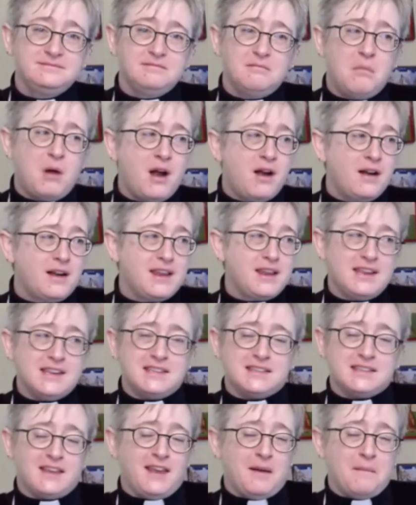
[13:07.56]
Mark
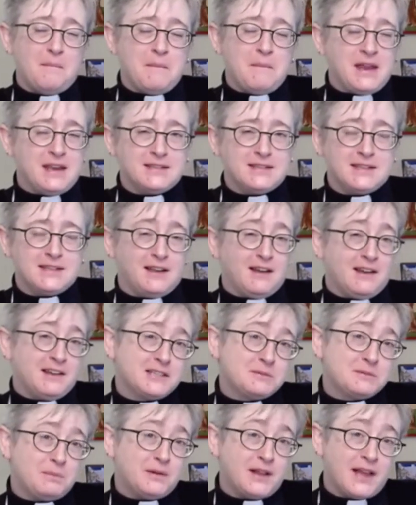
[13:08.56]
is an amazing
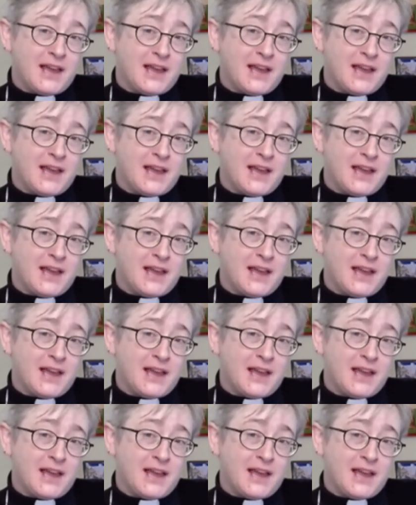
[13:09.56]
gospel,